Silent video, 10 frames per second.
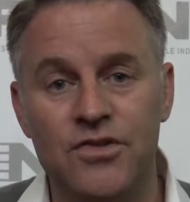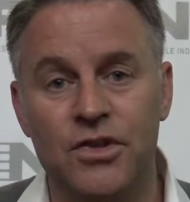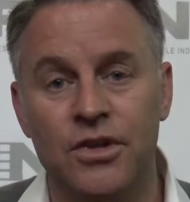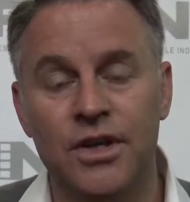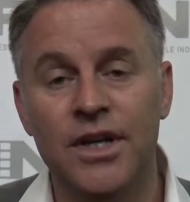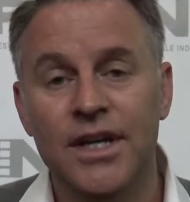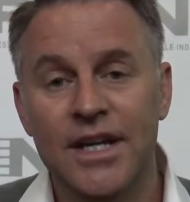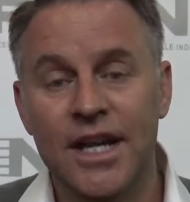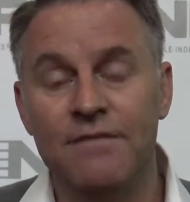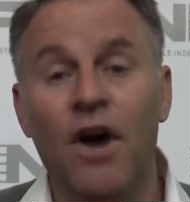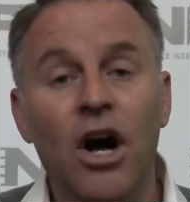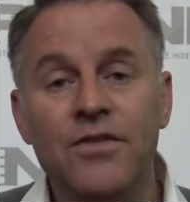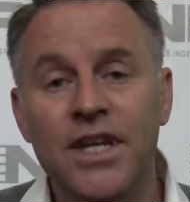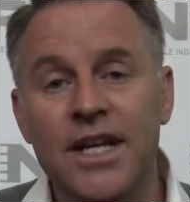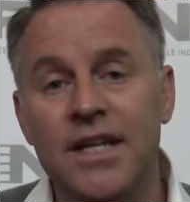who are
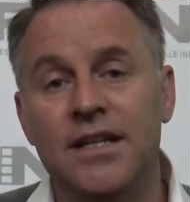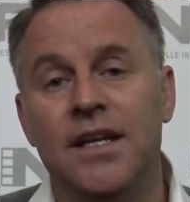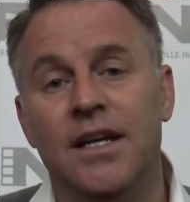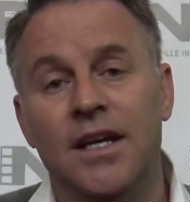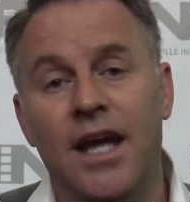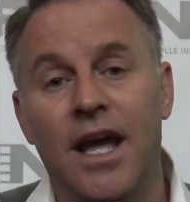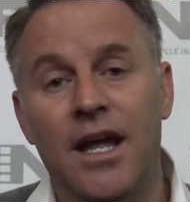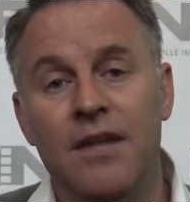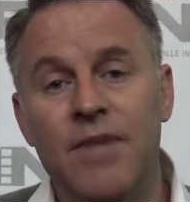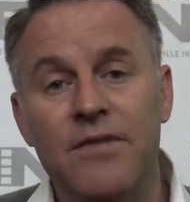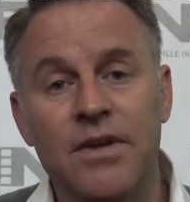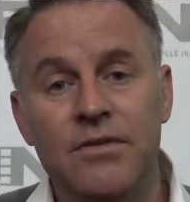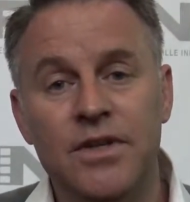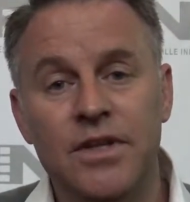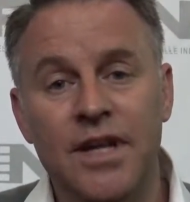involved in it, and maybe
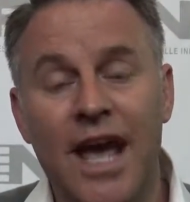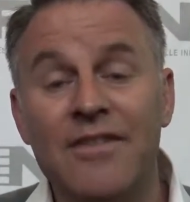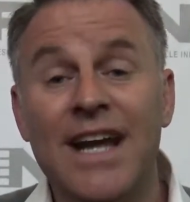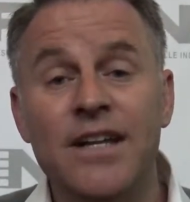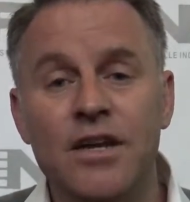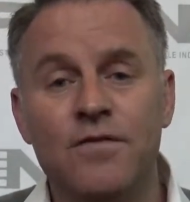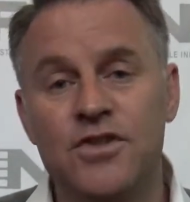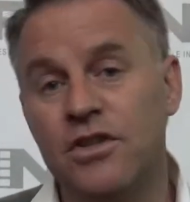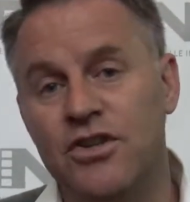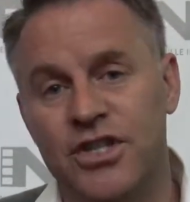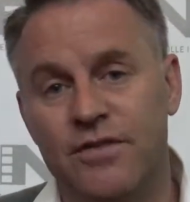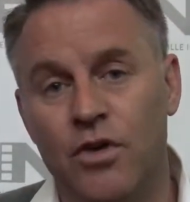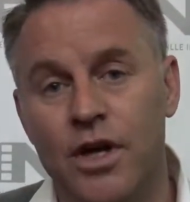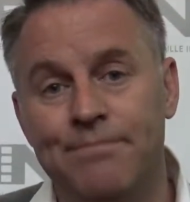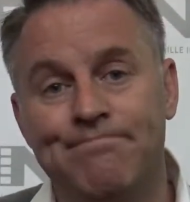even have an idea for a solution for it.